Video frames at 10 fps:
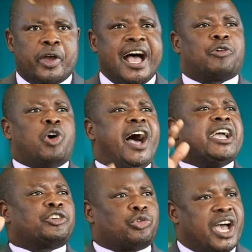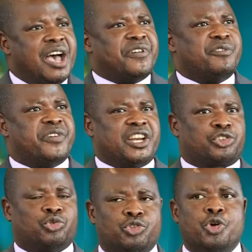We are going to heaven
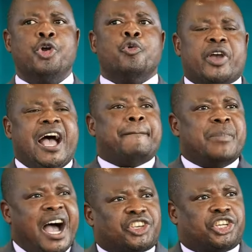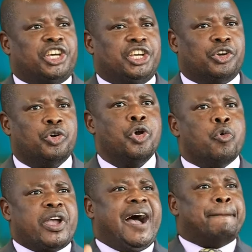very soon. We are marching.
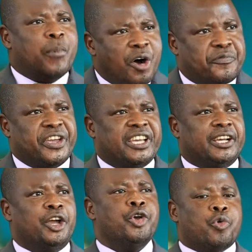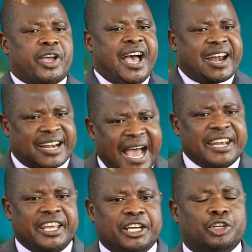We are moving. We are
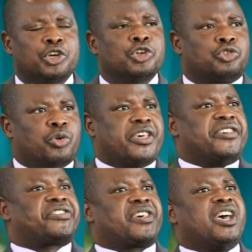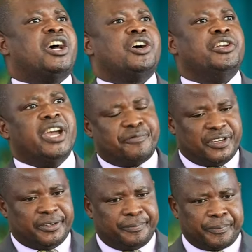running to the third
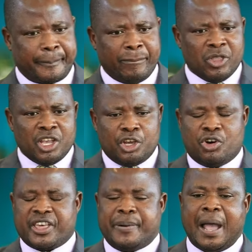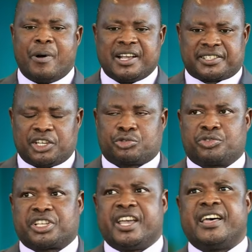heaven. You know, the Bible has
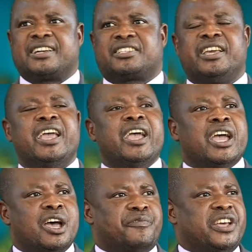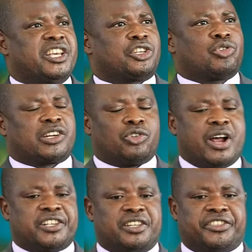this to say that heaven is
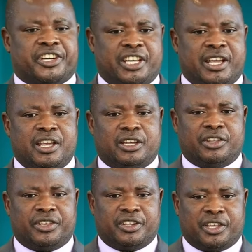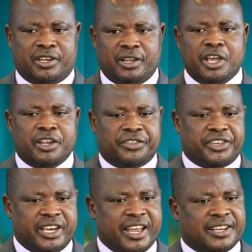categorized in three, in, in, in,
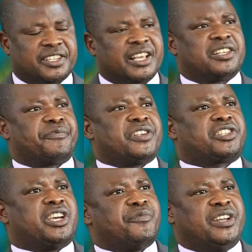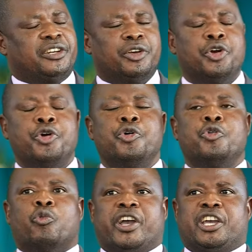in three areas. There is the first heaven,
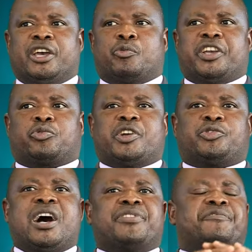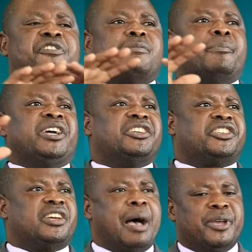we, which, which we have the
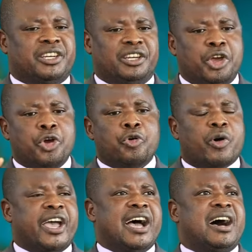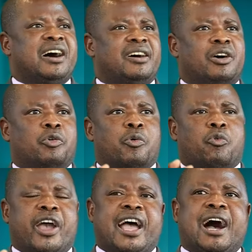firmament, I mean, where, uh,
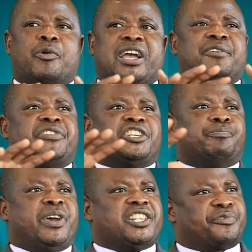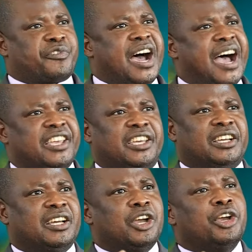where we have these birds
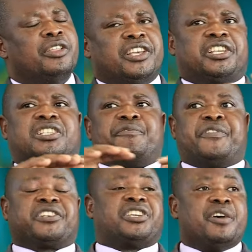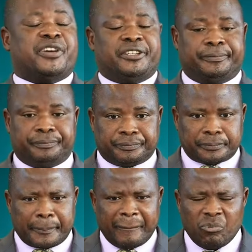flying. This is the first heaven.
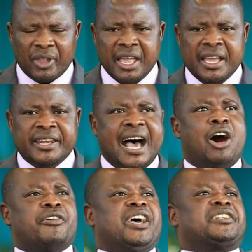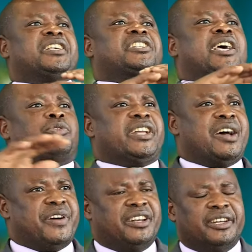Now there is the
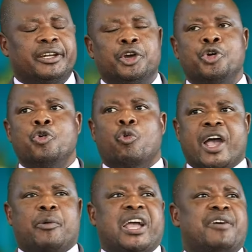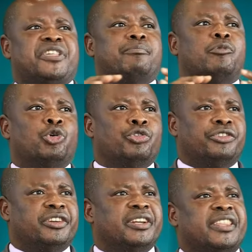second heaven, where we have the
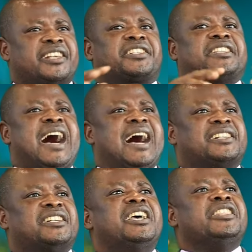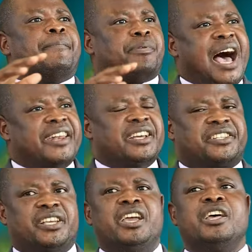moon, the stars, the
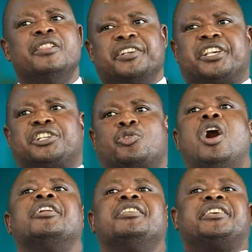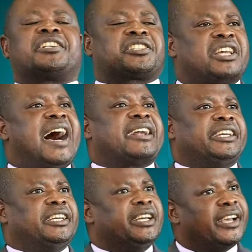planets. This is called the
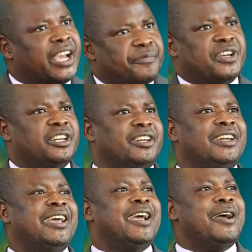starry heaven.